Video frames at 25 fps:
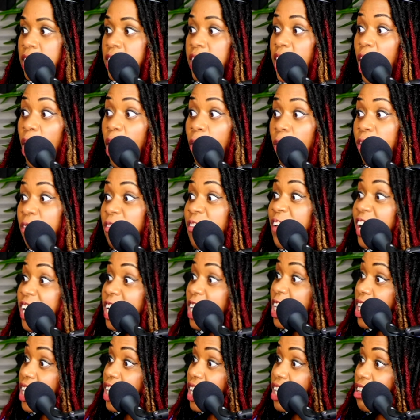they'll
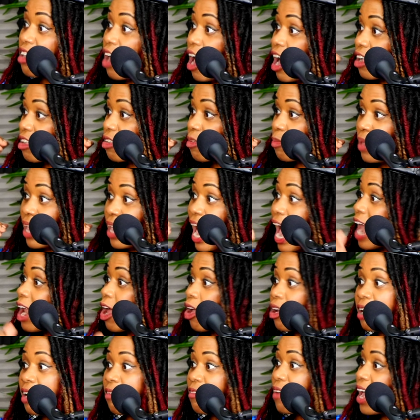eventually talk to me. I
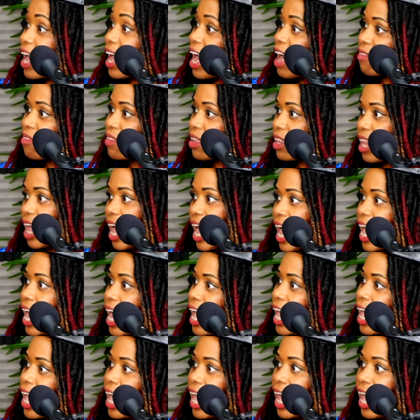don't even have to like,